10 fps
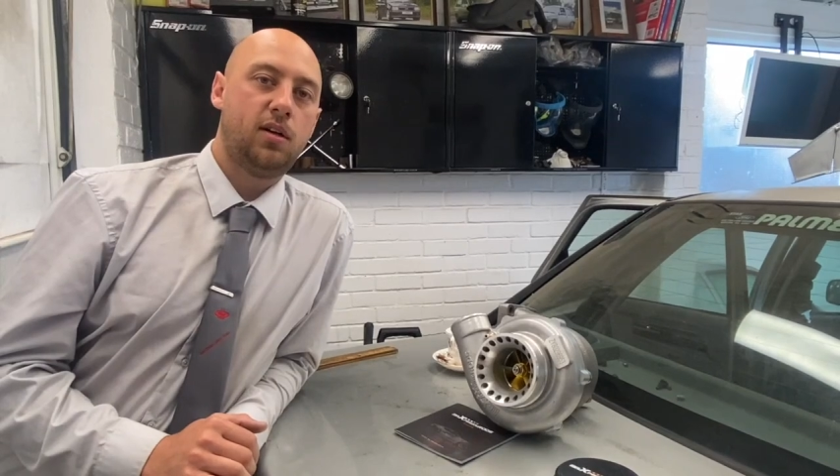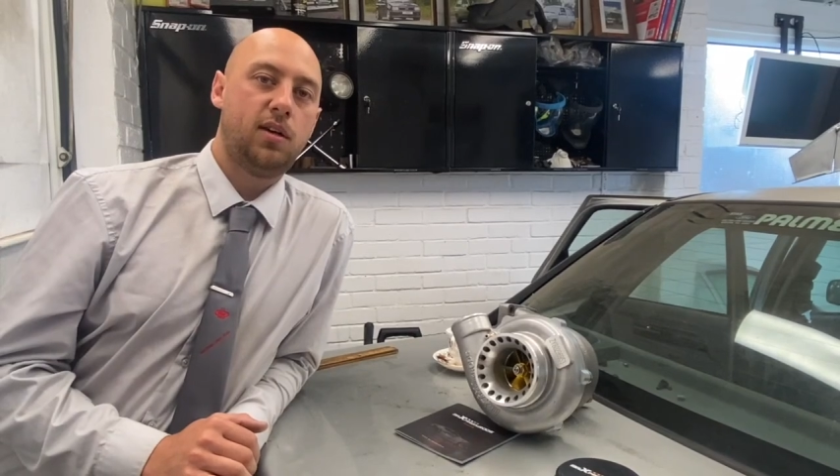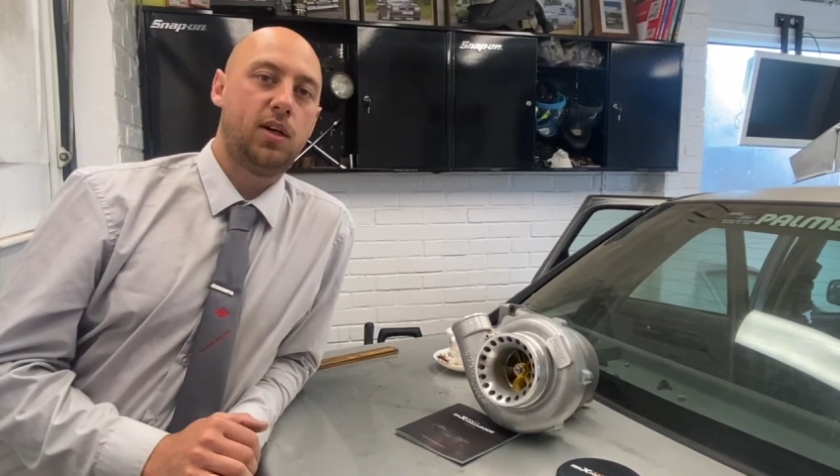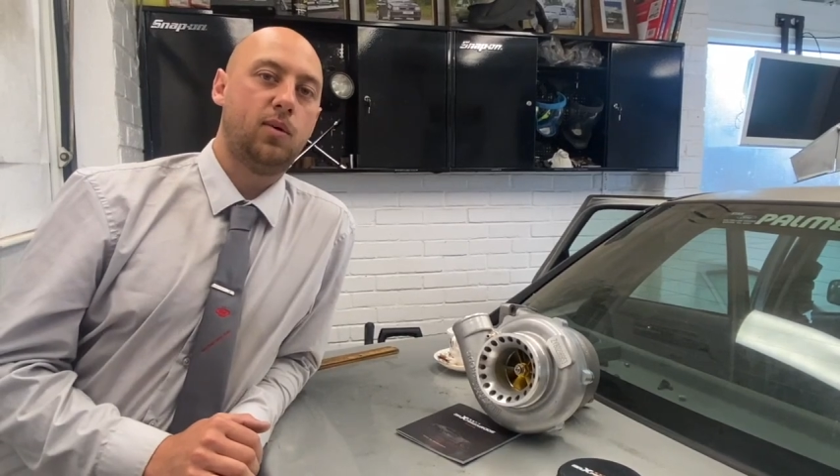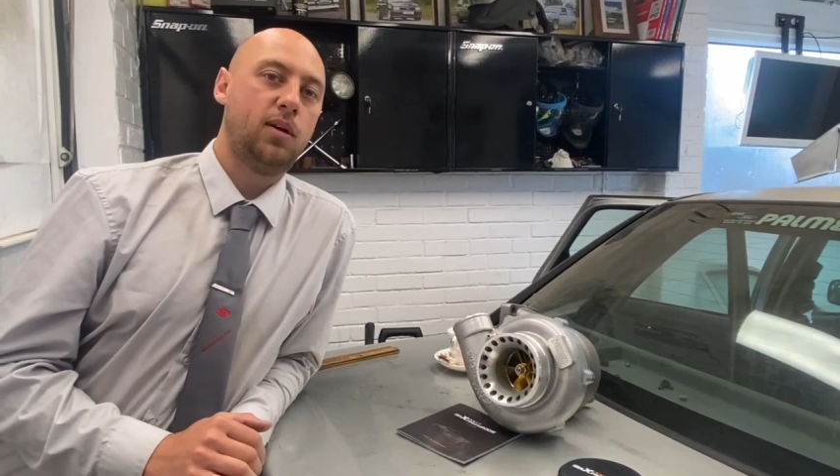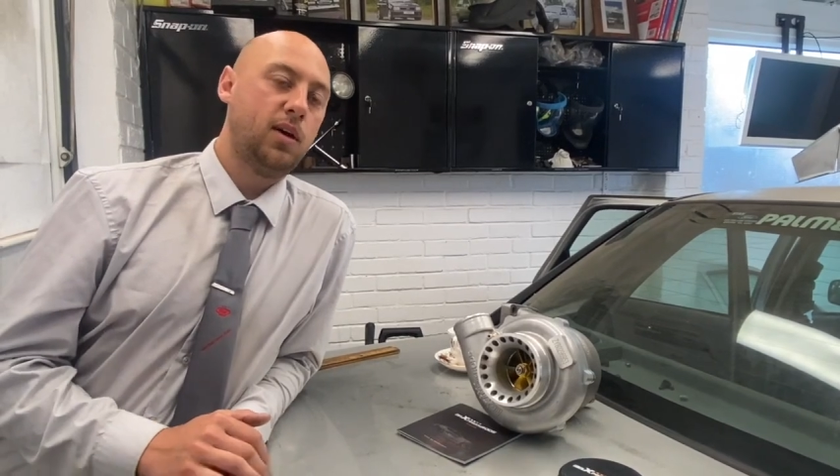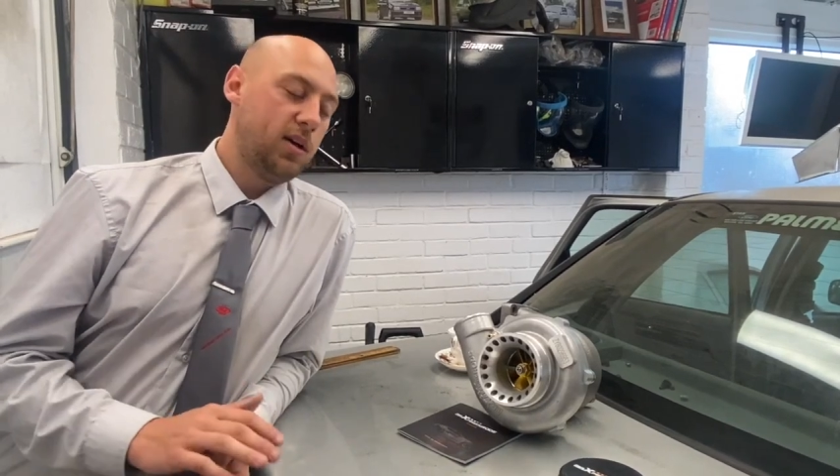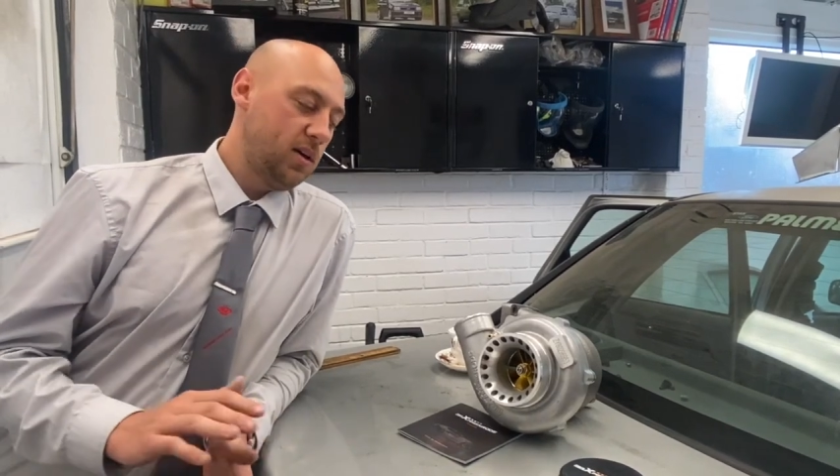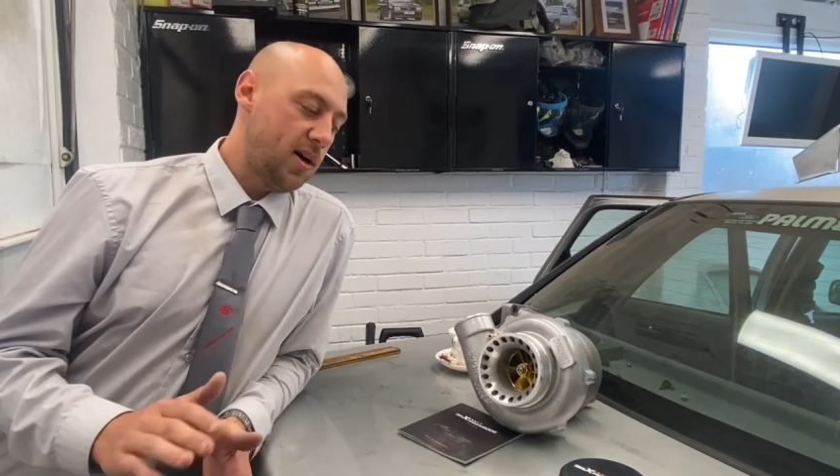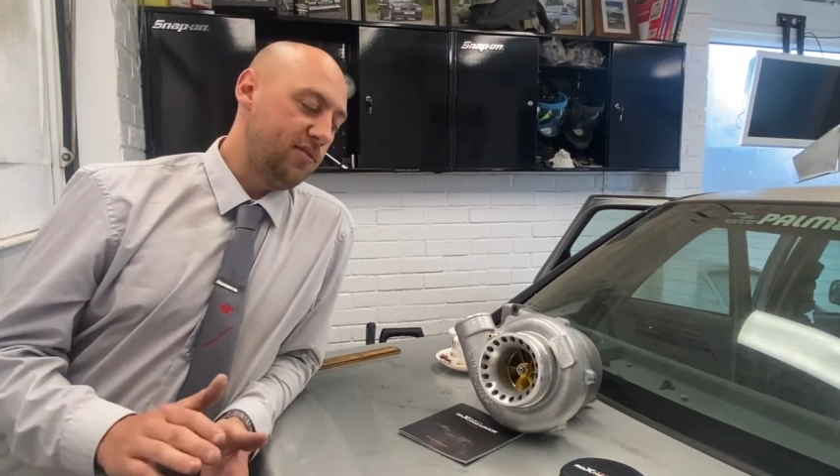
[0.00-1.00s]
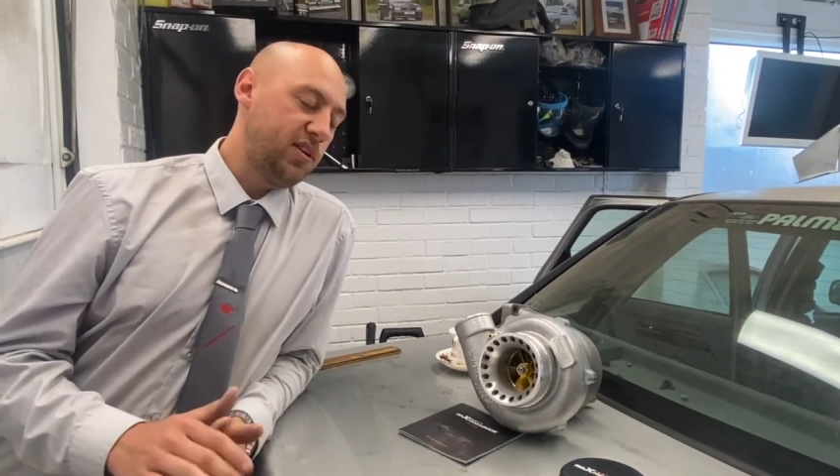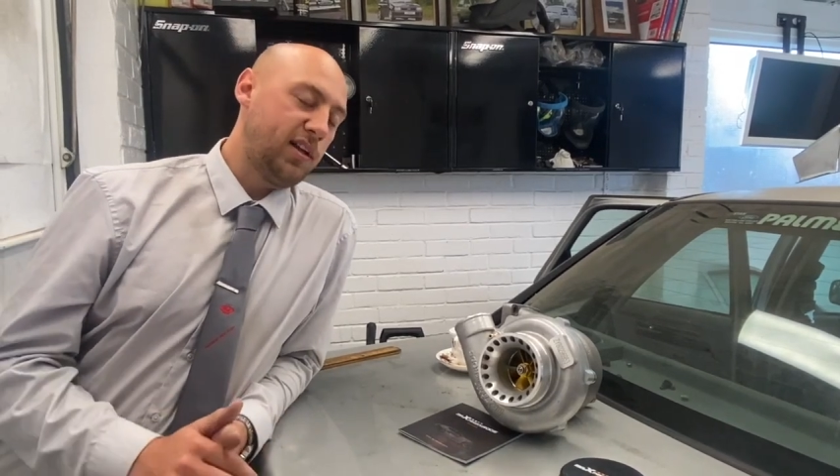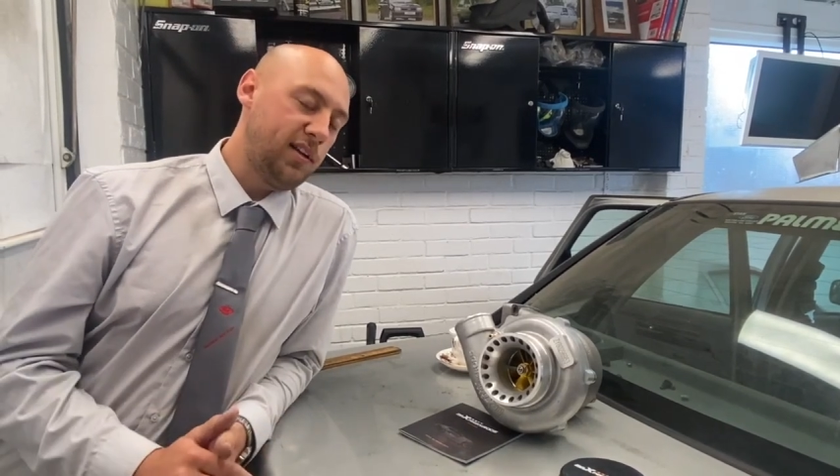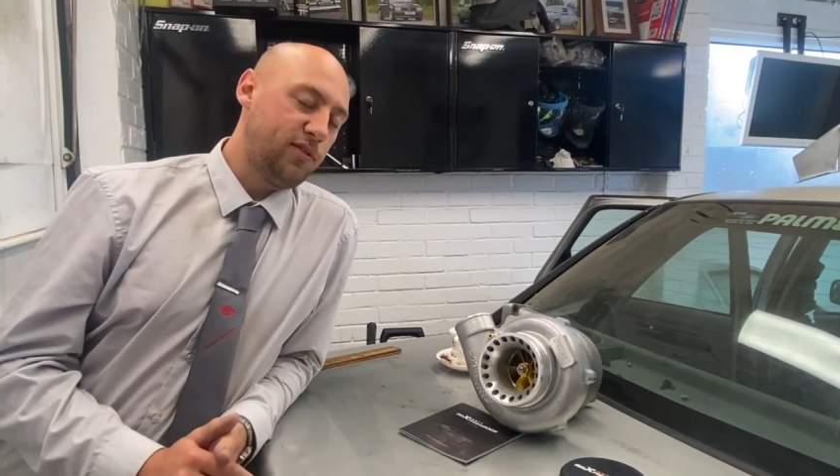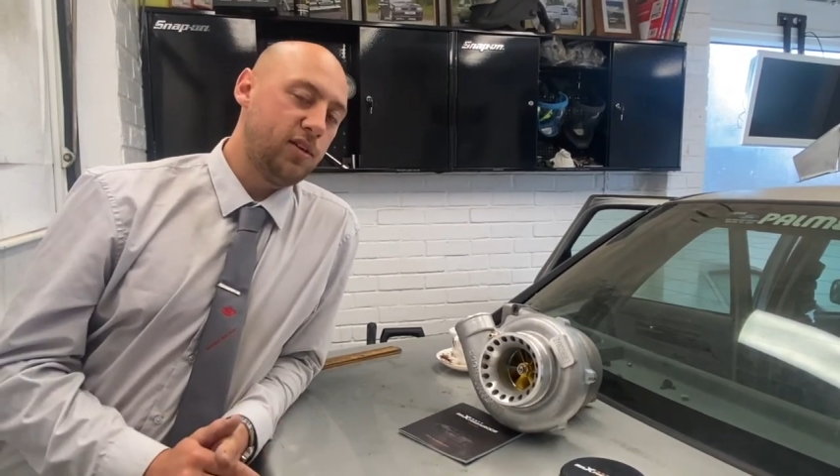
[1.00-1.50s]
Now, haven't seen
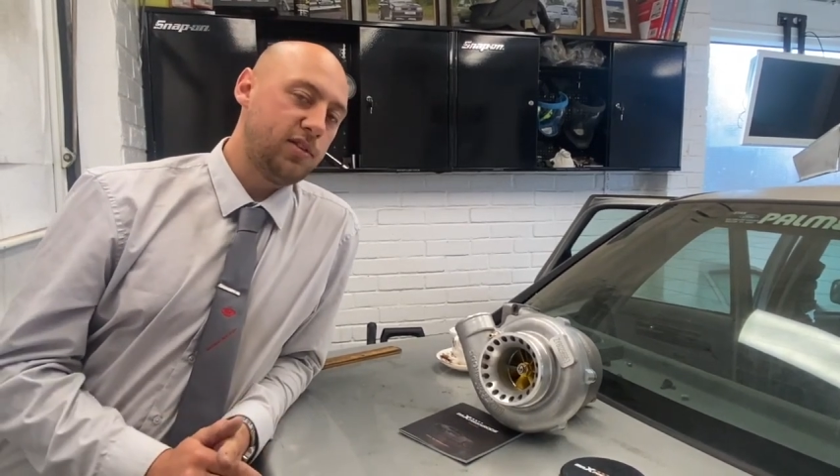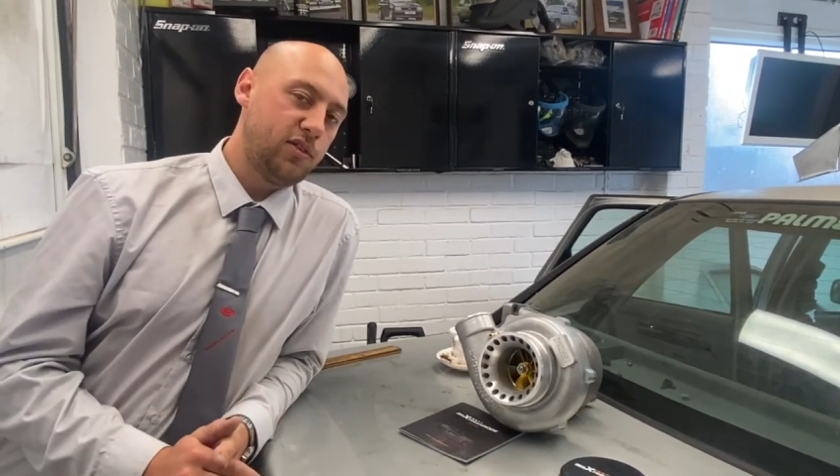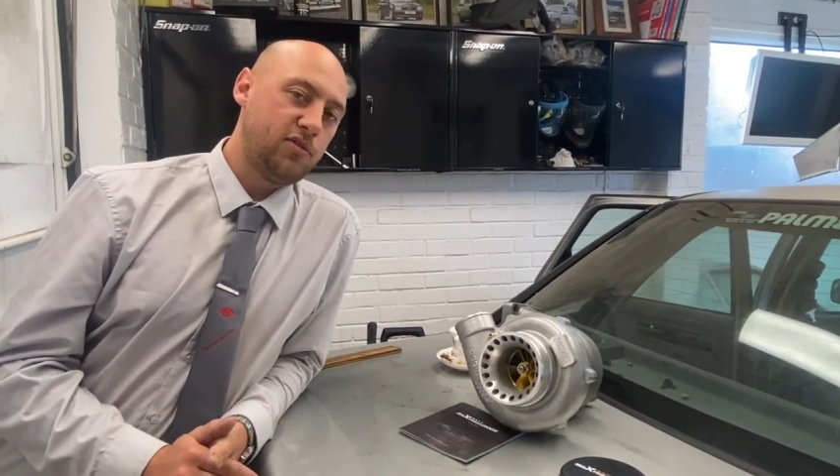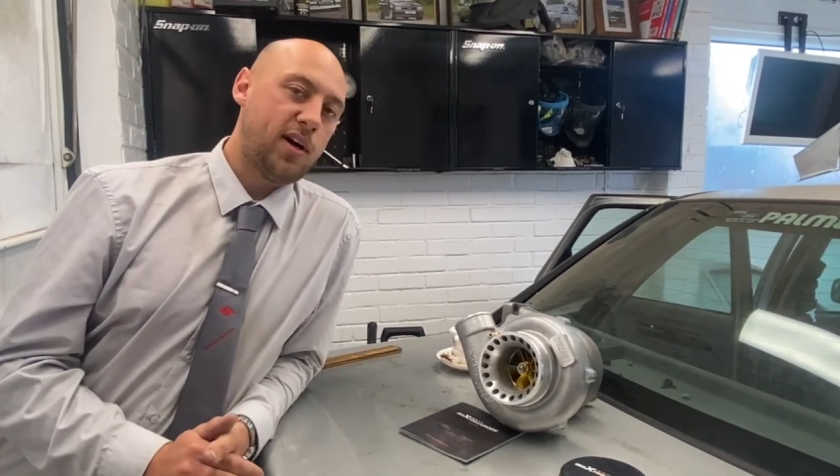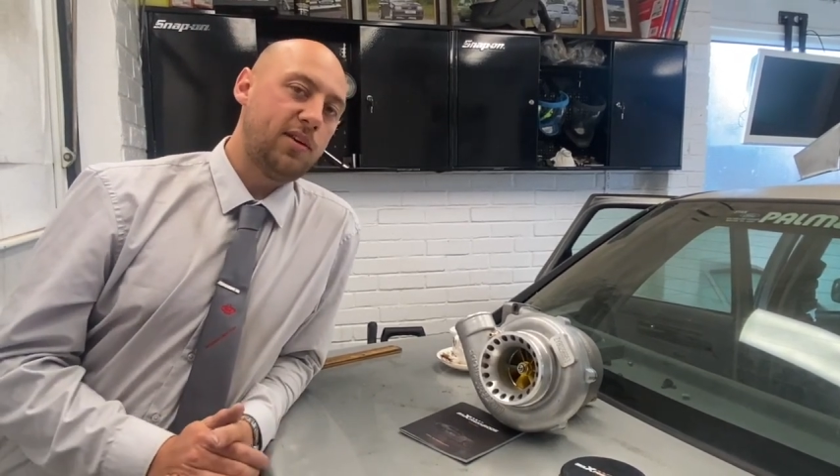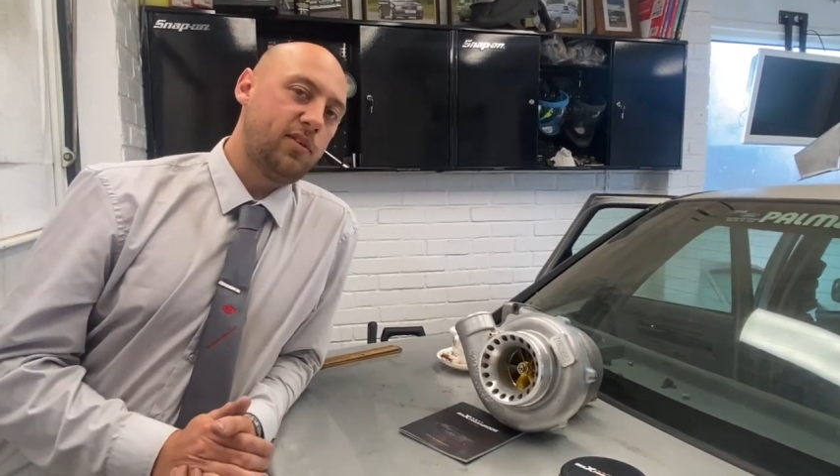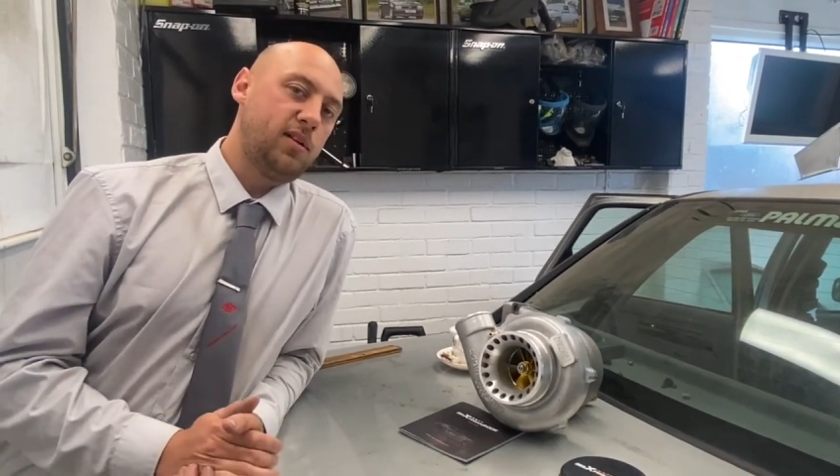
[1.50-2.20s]
any footage of it driving.